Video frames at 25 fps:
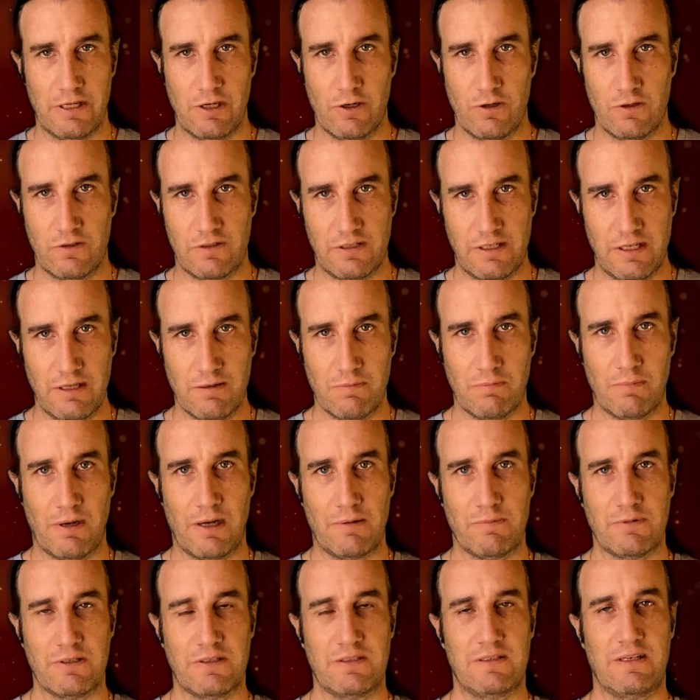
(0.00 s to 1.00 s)
he hurts Kim
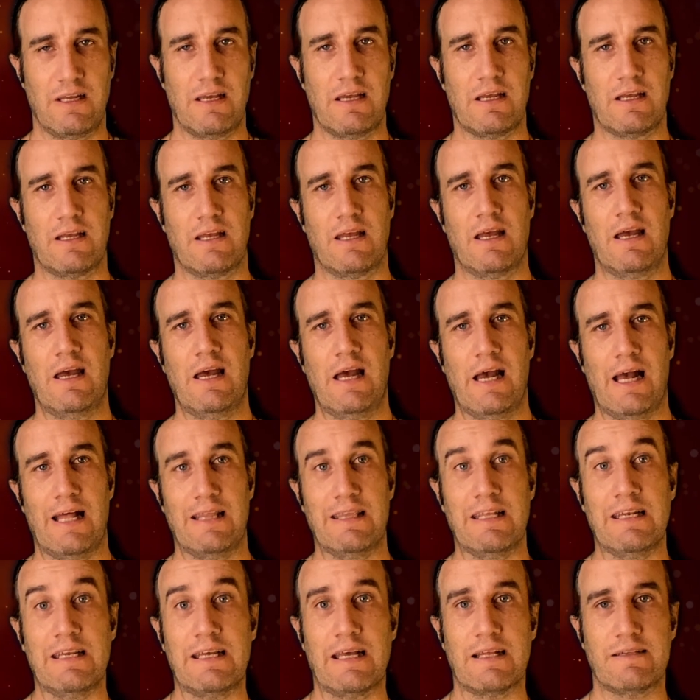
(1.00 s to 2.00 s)
by mistake,
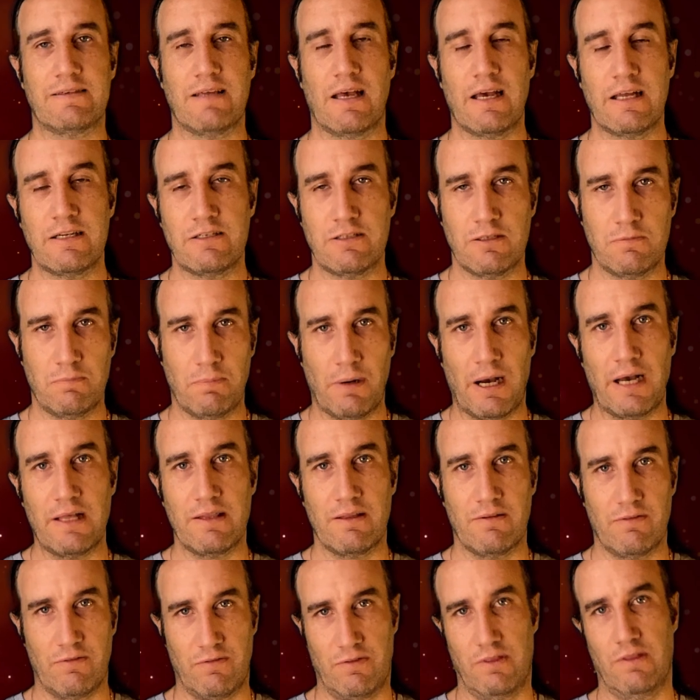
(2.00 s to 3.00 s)
and then he gets hunted
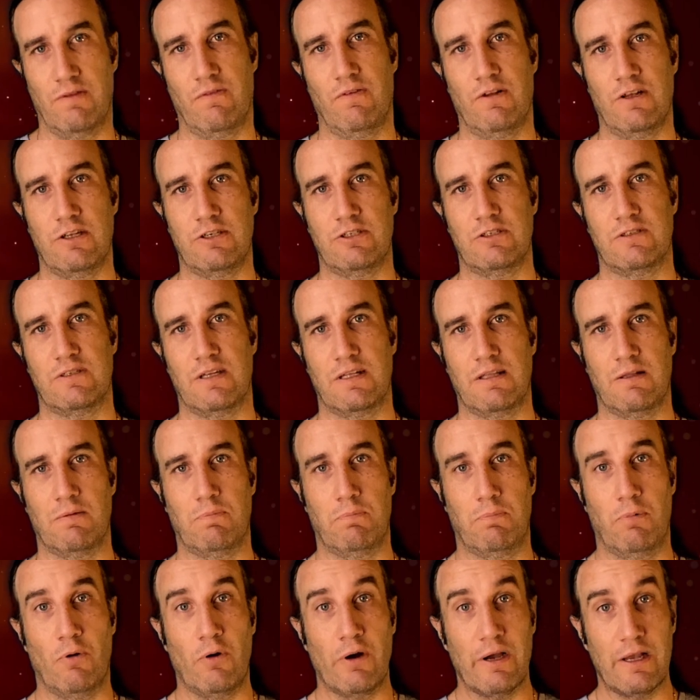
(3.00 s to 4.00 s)
by the, the villagers. And
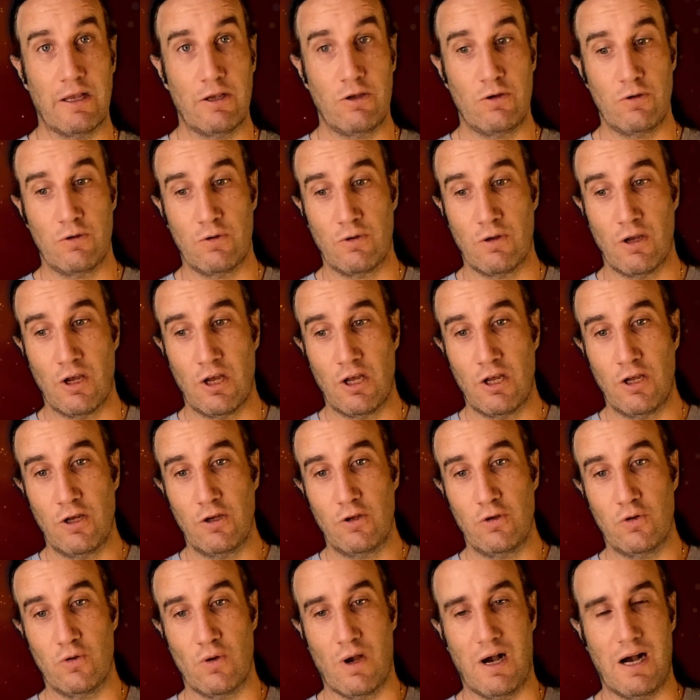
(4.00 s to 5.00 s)
the boy who
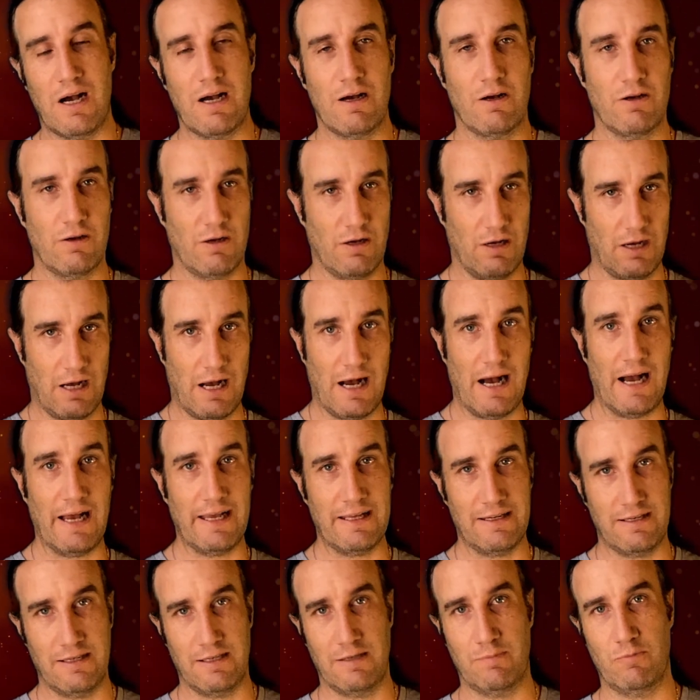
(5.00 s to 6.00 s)
who
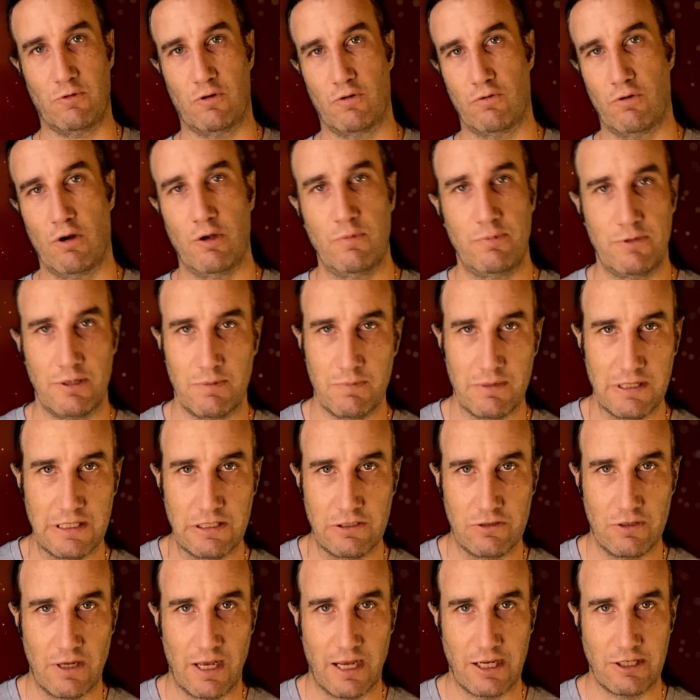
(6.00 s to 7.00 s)
hired him or roped him
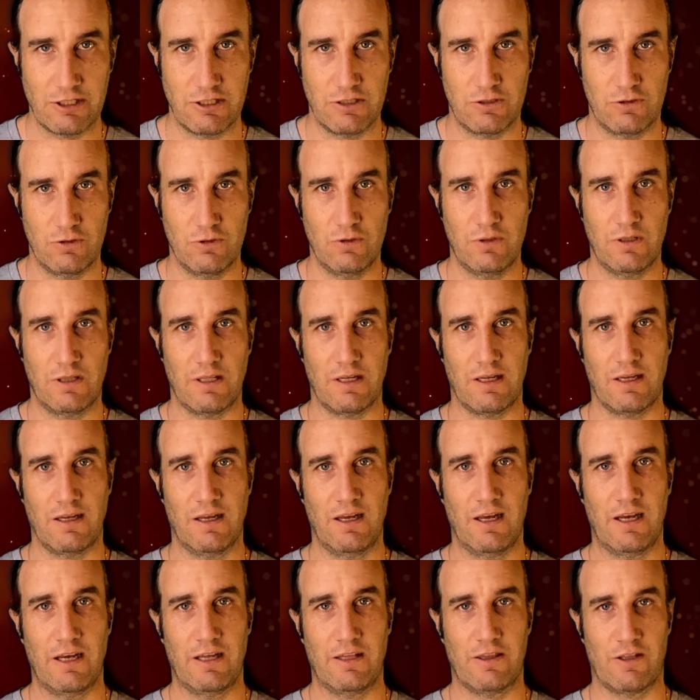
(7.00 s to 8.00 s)
in to actually do
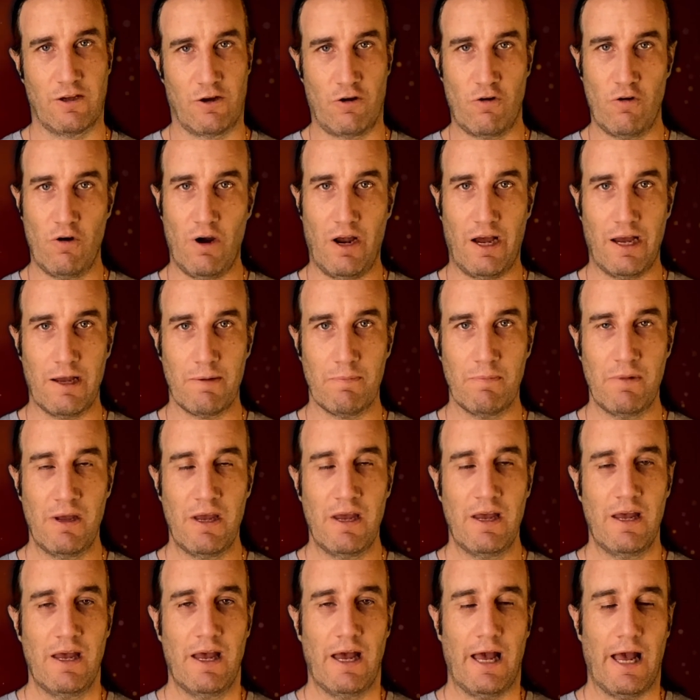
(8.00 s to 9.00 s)
the the crime
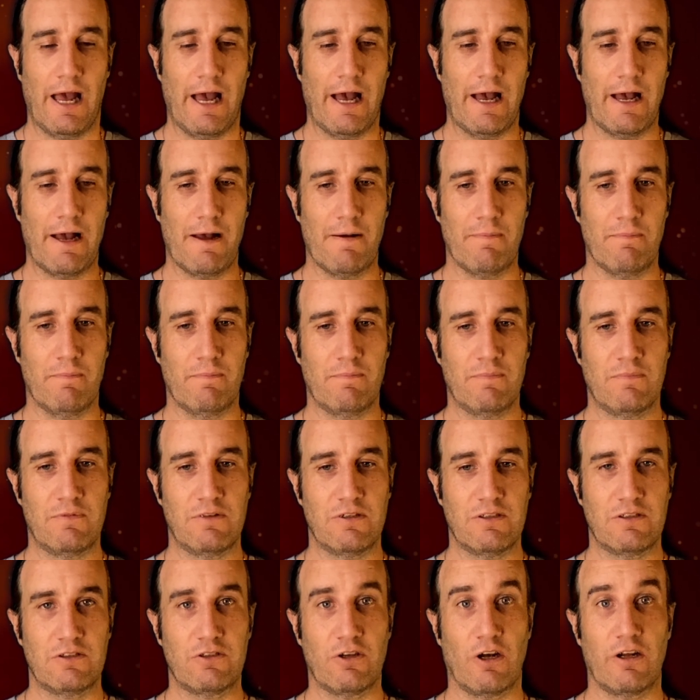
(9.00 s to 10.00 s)

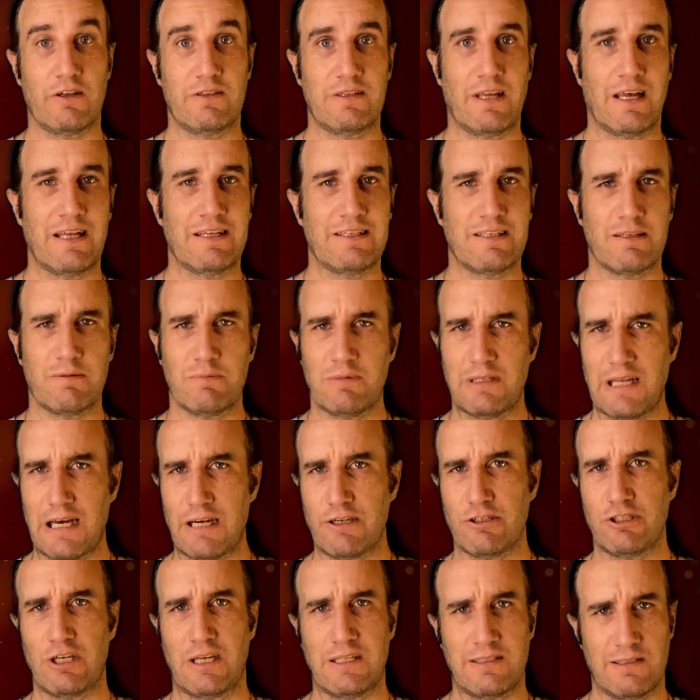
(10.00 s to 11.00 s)
um, starts hunting him
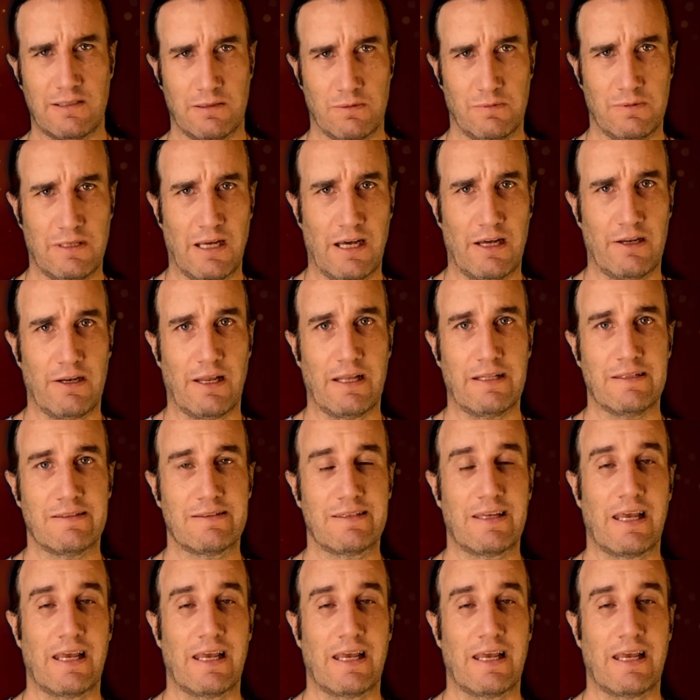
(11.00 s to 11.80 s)
down, chasing him down, and